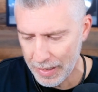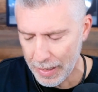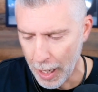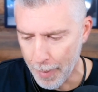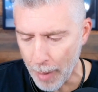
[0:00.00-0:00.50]

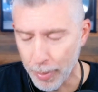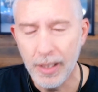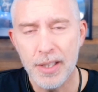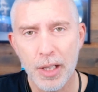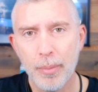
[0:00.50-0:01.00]
I bring
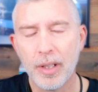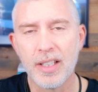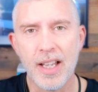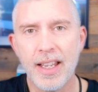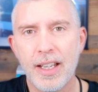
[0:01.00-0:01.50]
this up
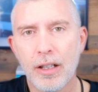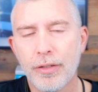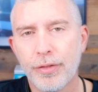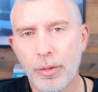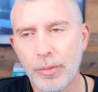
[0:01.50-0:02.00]
because I hear
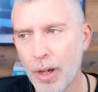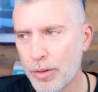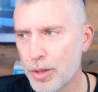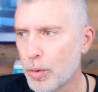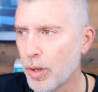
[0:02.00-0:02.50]
from
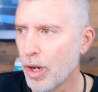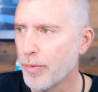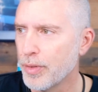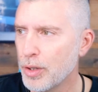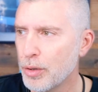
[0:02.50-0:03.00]
coaches quite
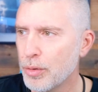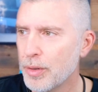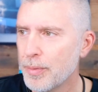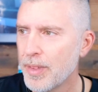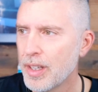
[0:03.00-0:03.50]
often who
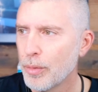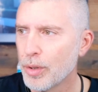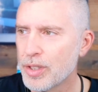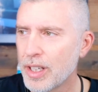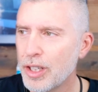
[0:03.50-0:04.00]

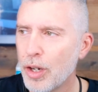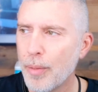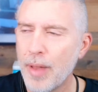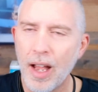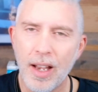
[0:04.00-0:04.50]
will say,
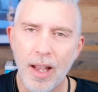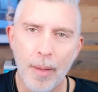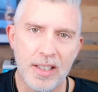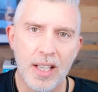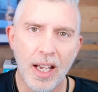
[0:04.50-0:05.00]
I'm
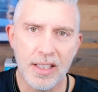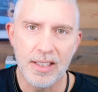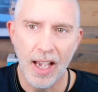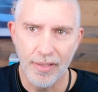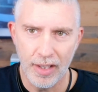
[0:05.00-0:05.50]
not tech
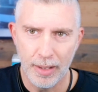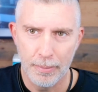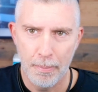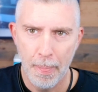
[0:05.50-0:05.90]
savvy.